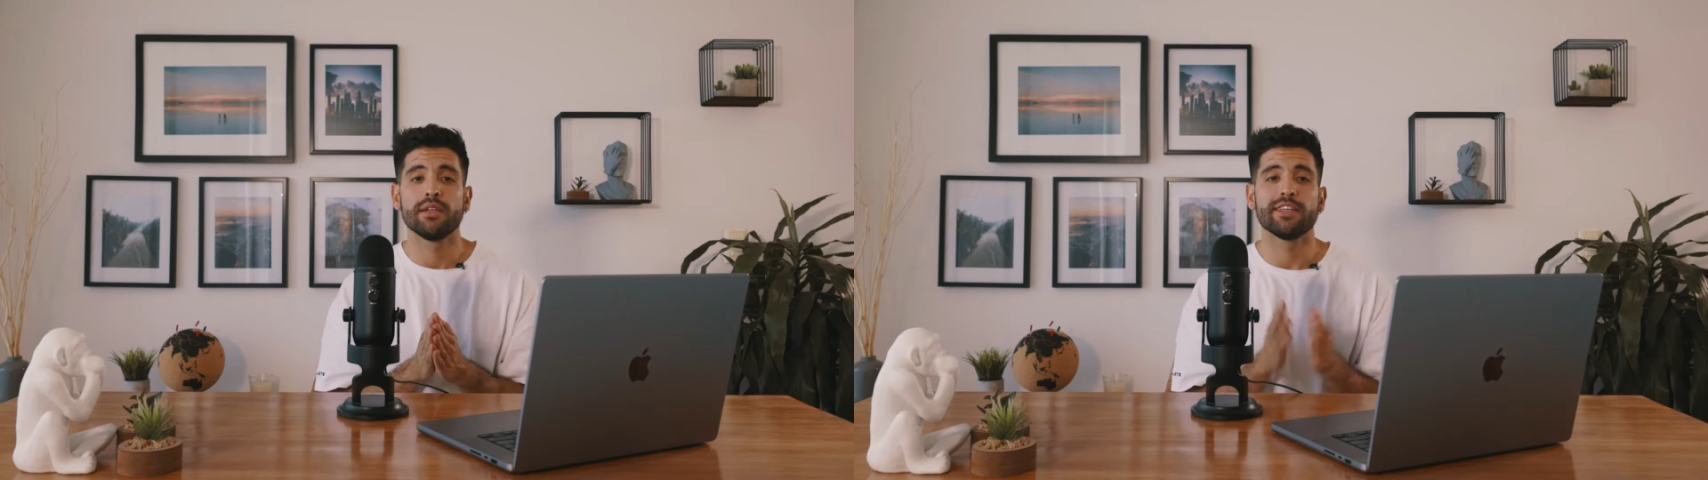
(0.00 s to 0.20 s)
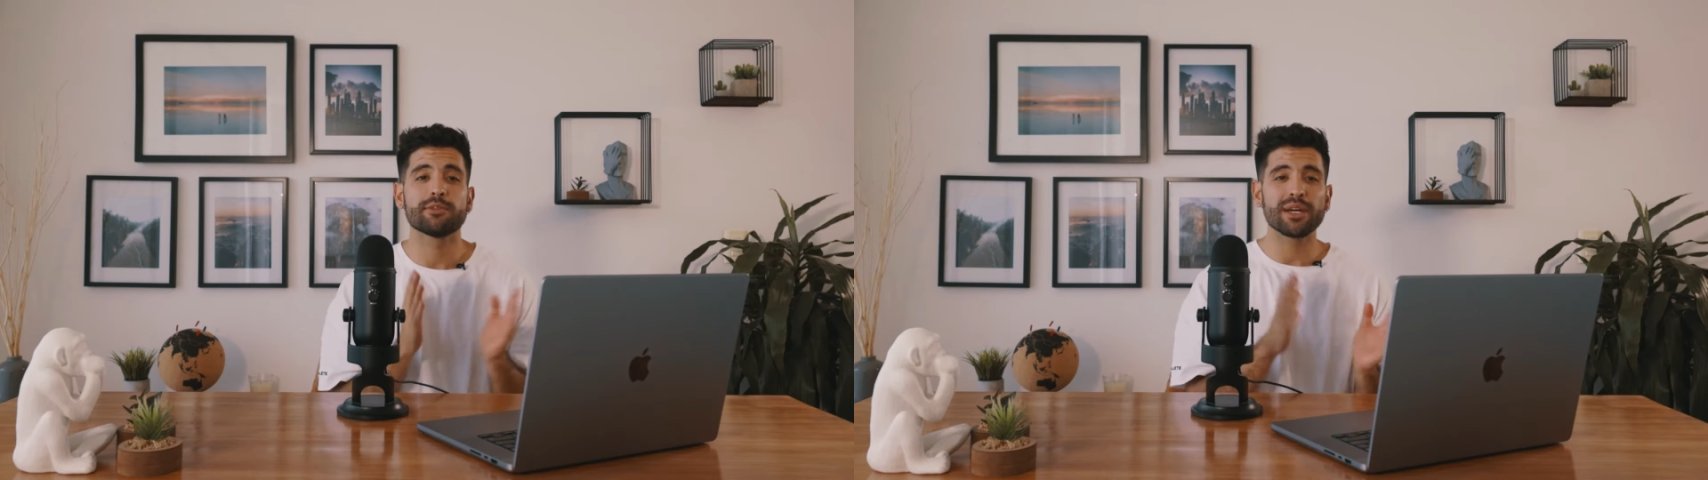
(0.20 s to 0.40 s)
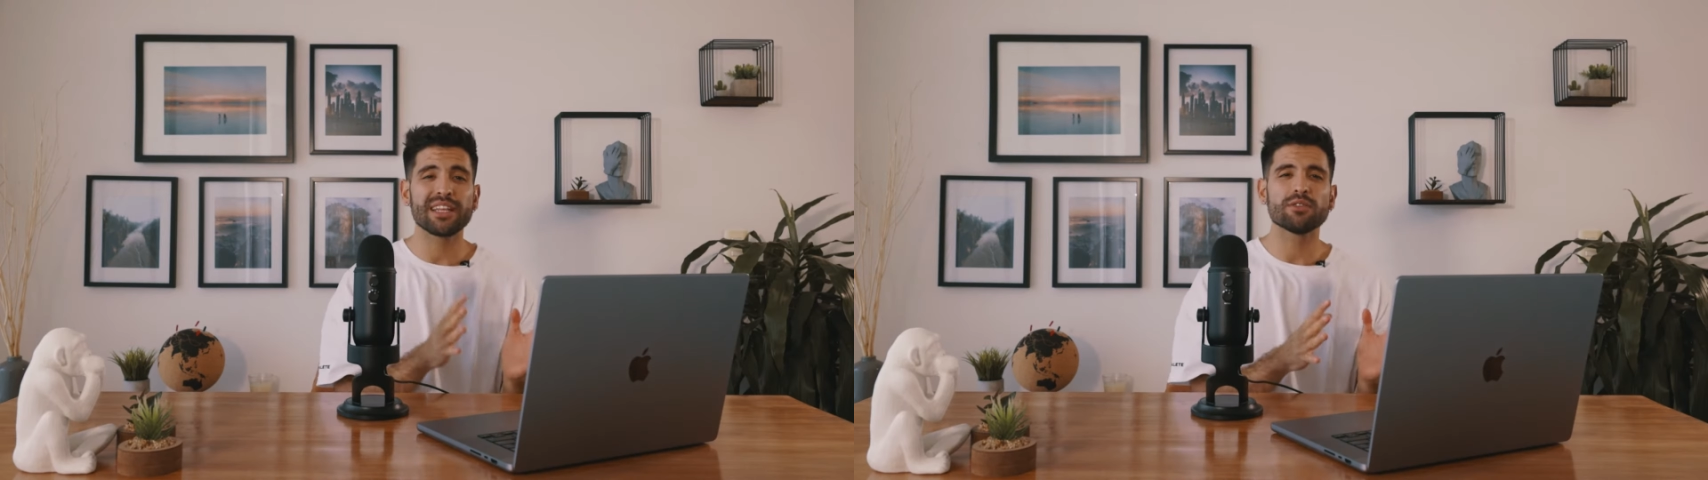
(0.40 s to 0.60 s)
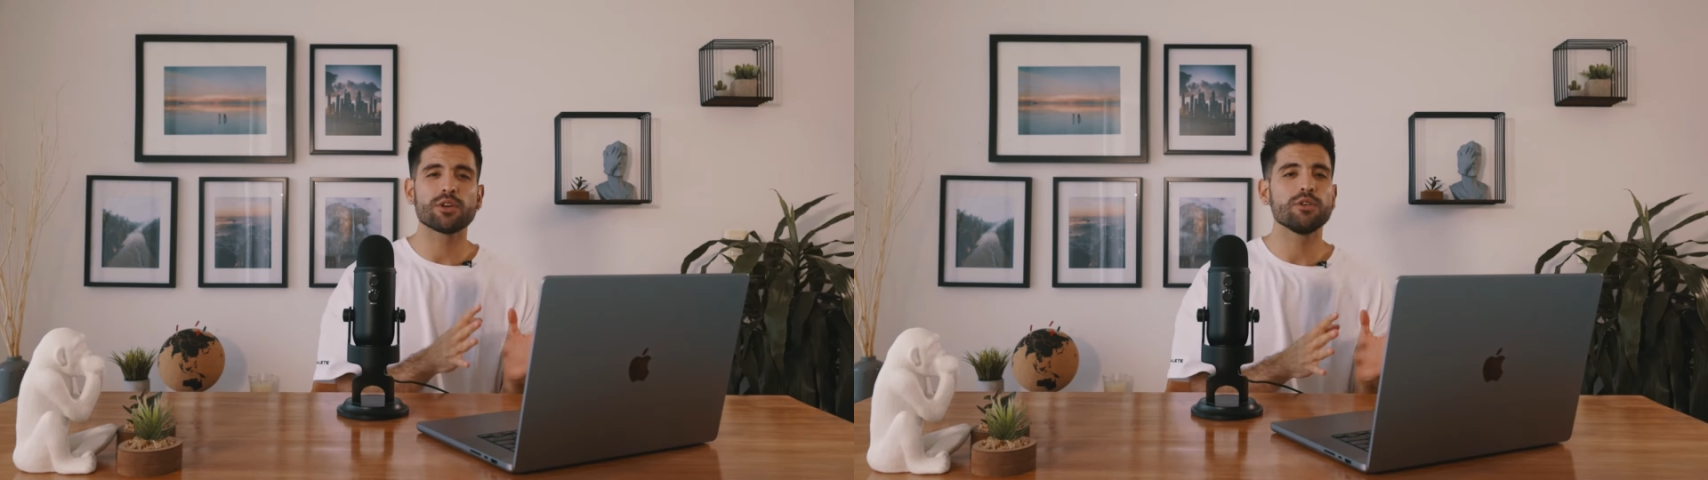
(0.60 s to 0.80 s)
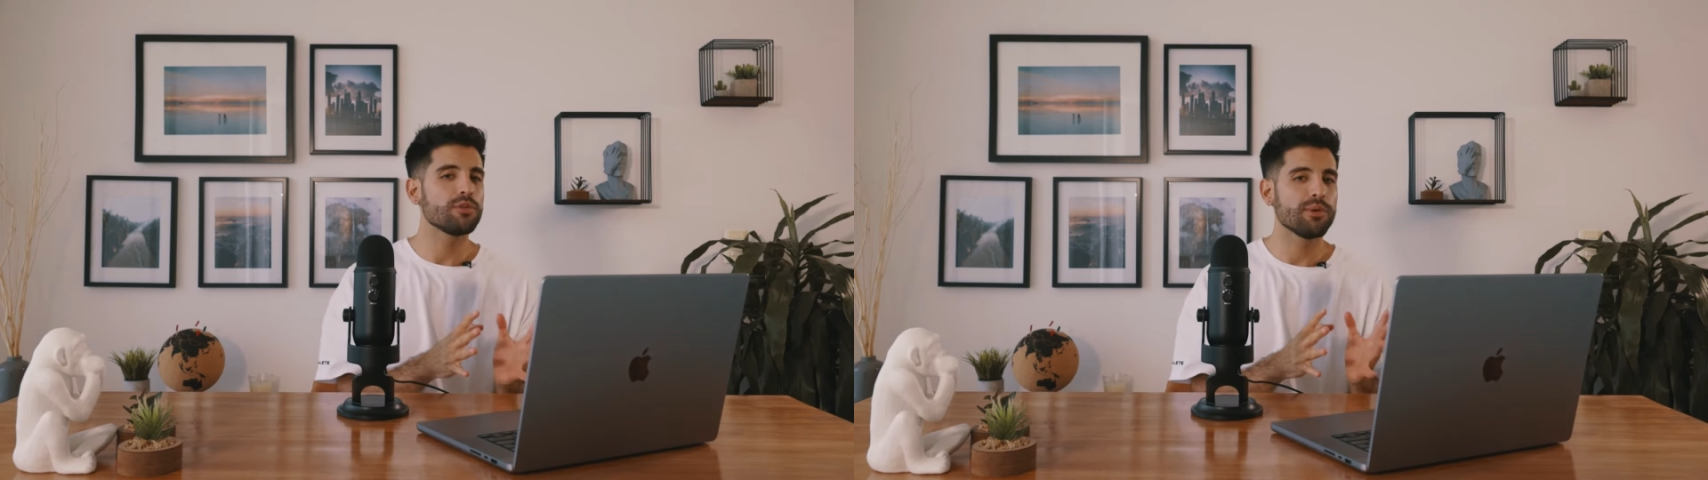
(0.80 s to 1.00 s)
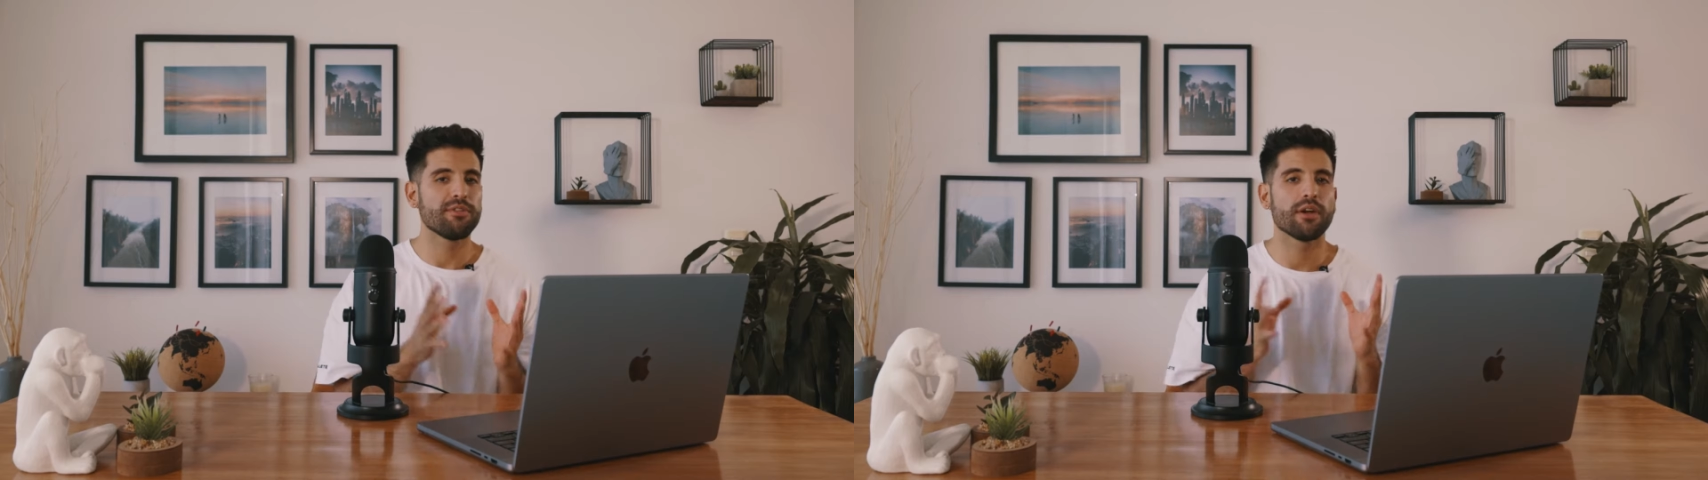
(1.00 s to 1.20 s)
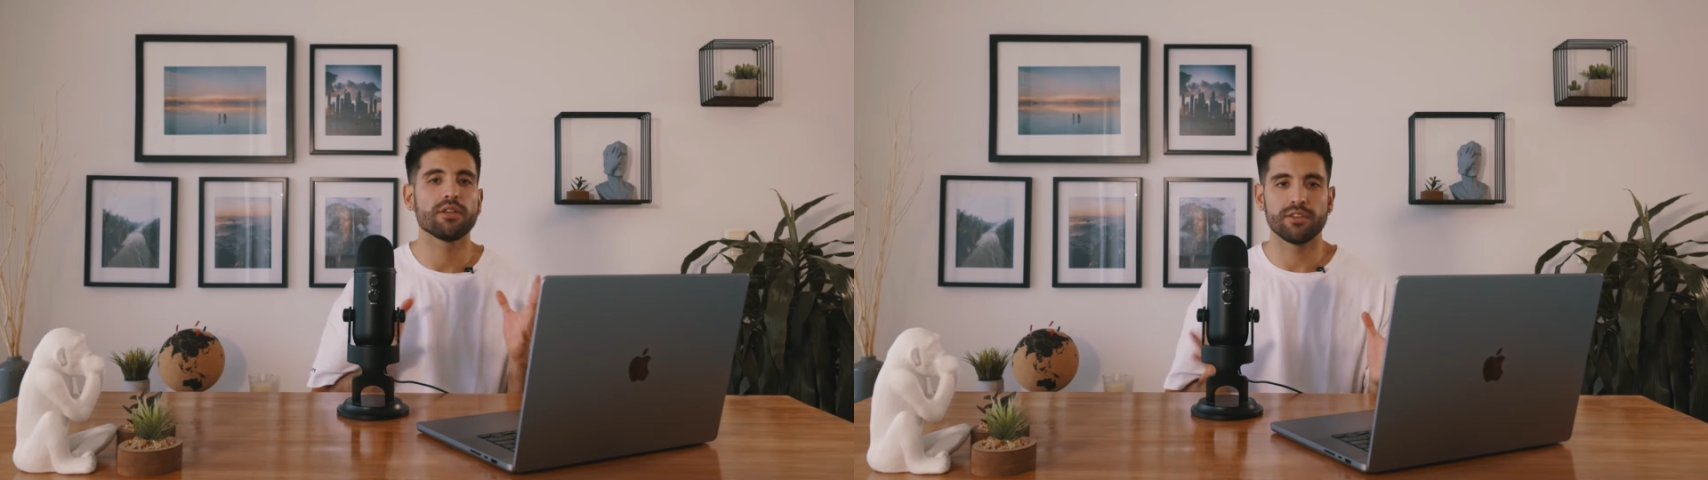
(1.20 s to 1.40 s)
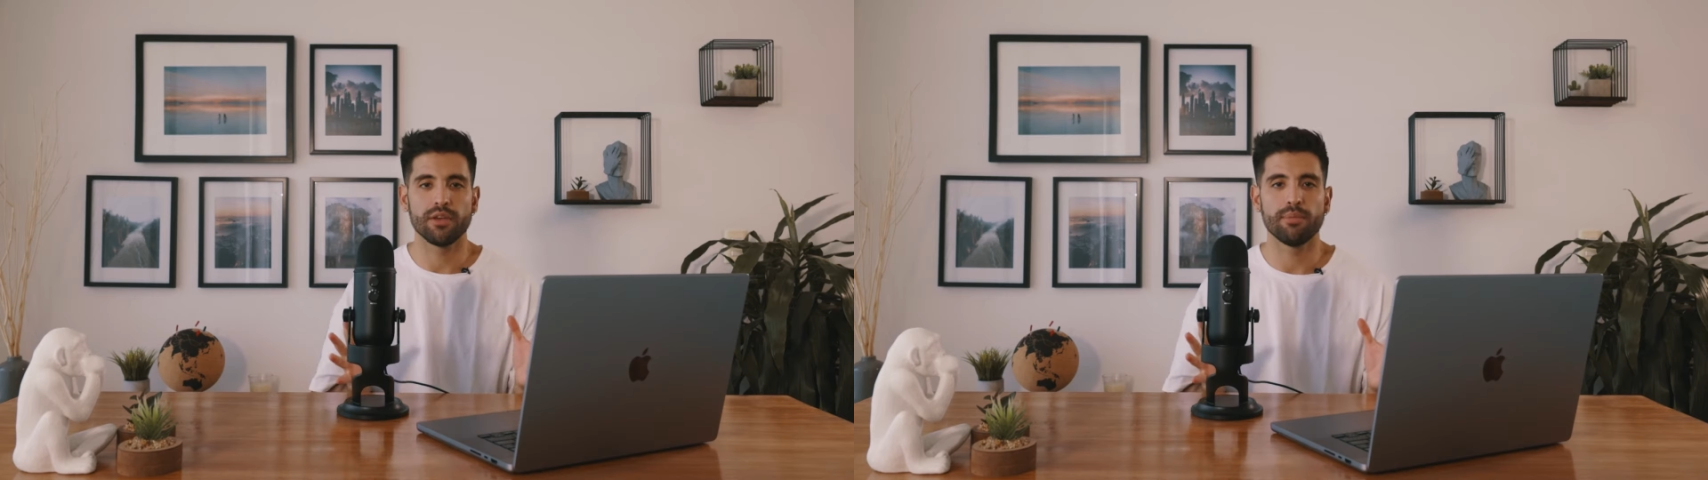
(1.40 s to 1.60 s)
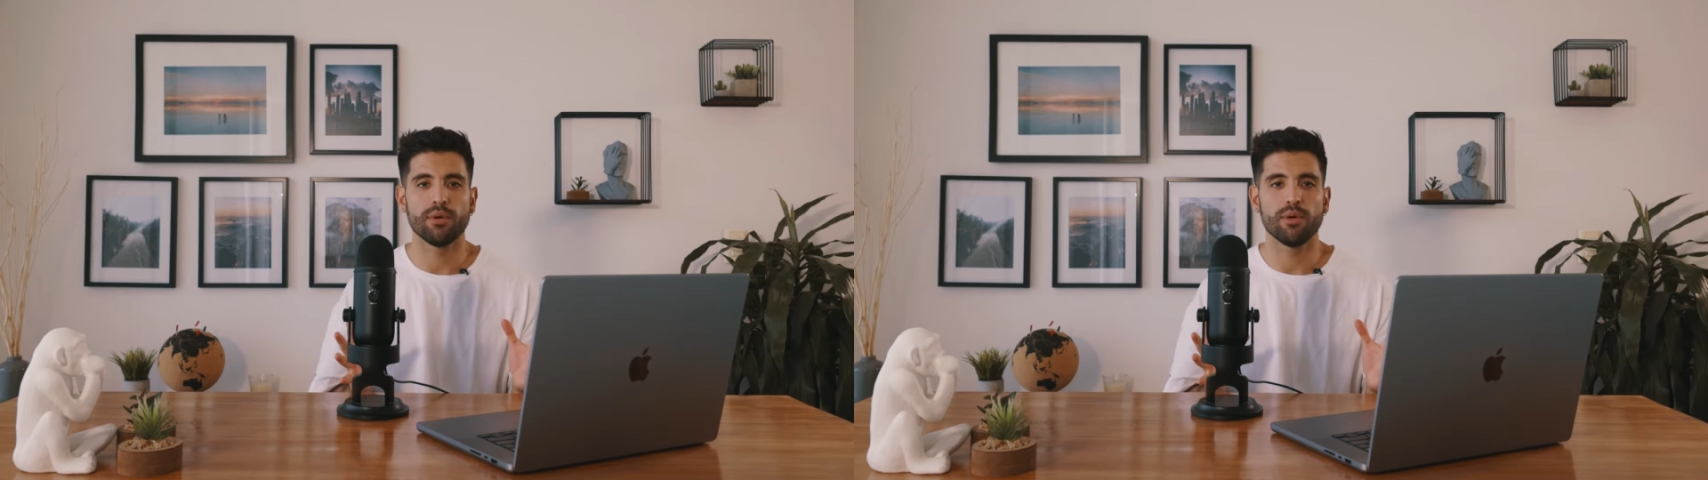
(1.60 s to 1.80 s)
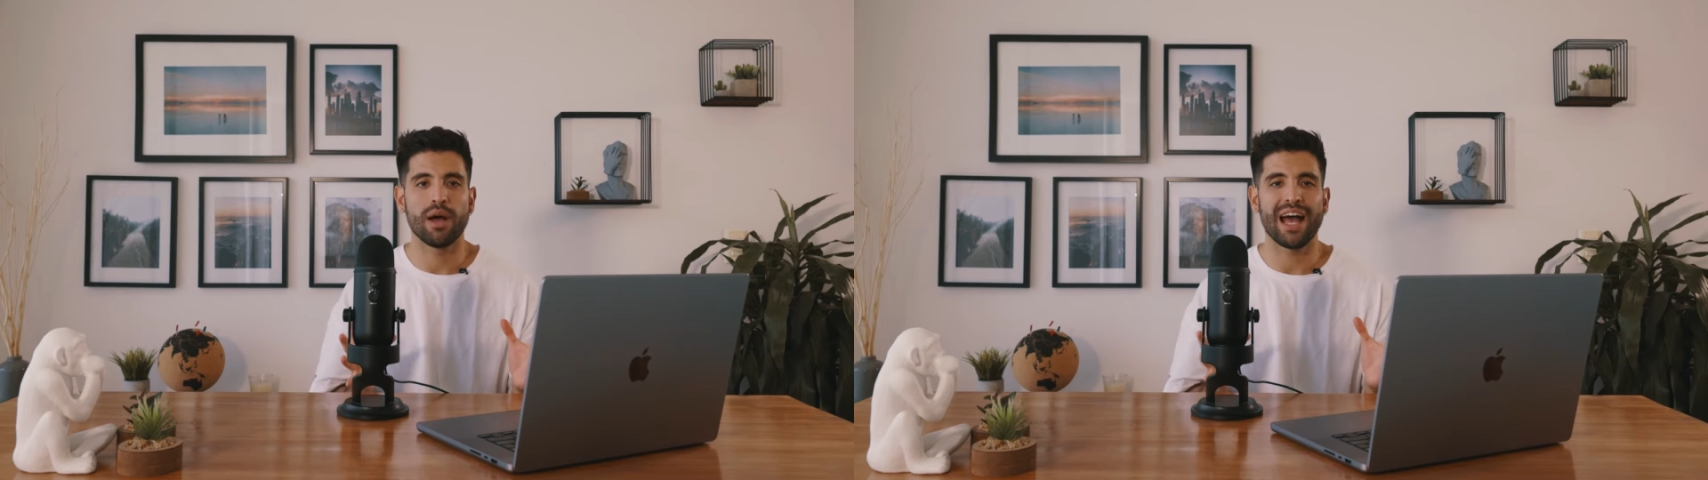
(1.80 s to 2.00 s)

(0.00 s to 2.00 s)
This breakdown is going to be fairly simple